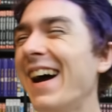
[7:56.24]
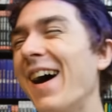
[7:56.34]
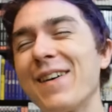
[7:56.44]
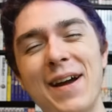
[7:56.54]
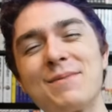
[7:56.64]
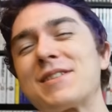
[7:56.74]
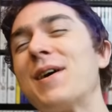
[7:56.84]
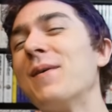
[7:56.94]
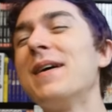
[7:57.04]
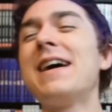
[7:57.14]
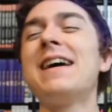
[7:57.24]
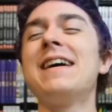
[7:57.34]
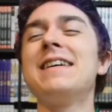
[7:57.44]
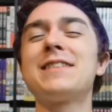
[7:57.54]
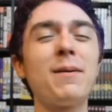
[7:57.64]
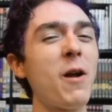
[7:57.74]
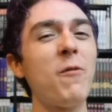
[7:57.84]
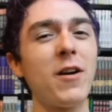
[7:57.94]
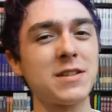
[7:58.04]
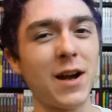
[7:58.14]
okay, so tell me your
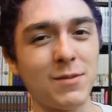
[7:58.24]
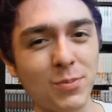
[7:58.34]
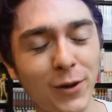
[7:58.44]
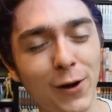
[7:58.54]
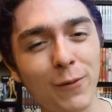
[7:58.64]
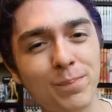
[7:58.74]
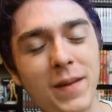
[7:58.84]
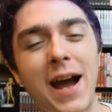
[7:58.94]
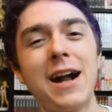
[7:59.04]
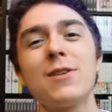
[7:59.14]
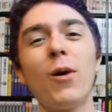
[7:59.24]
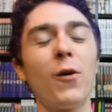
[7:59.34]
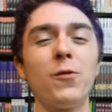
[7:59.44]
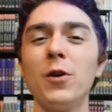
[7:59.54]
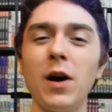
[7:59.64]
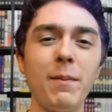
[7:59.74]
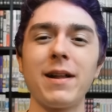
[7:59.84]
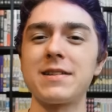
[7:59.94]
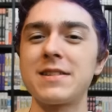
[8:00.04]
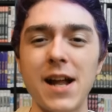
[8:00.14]
thoughts in the comments below. How do you all feel
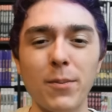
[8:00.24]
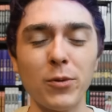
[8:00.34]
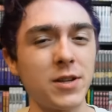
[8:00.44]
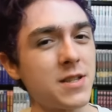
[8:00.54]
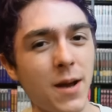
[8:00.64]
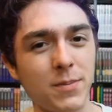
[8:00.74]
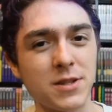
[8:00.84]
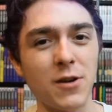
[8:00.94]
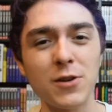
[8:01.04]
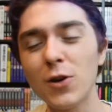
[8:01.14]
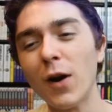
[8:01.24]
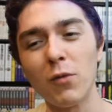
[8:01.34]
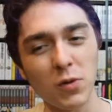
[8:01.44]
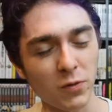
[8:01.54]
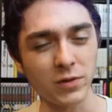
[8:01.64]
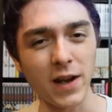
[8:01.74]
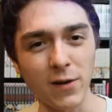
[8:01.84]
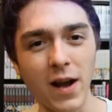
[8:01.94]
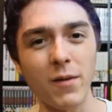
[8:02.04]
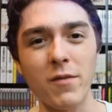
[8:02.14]
about the setup for this episode? You all have a wonderful day
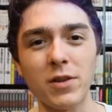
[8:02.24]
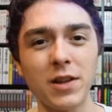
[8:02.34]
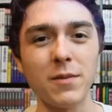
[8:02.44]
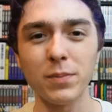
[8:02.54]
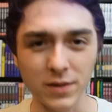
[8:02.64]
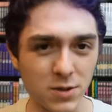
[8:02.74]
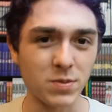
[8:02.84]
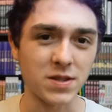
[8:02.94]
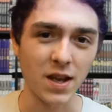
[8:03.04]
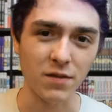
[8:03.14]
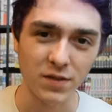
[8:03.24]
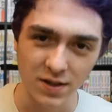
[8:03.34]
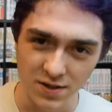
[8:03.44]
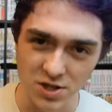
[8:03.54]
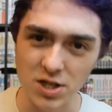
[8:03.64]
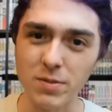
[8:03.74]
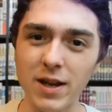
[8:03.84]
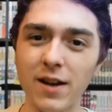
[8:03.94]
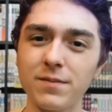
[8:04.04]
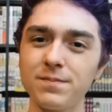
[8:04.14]
or not, wherever you live. Please be safe.
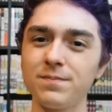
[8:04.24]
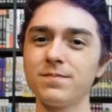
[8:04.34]
Chibi out.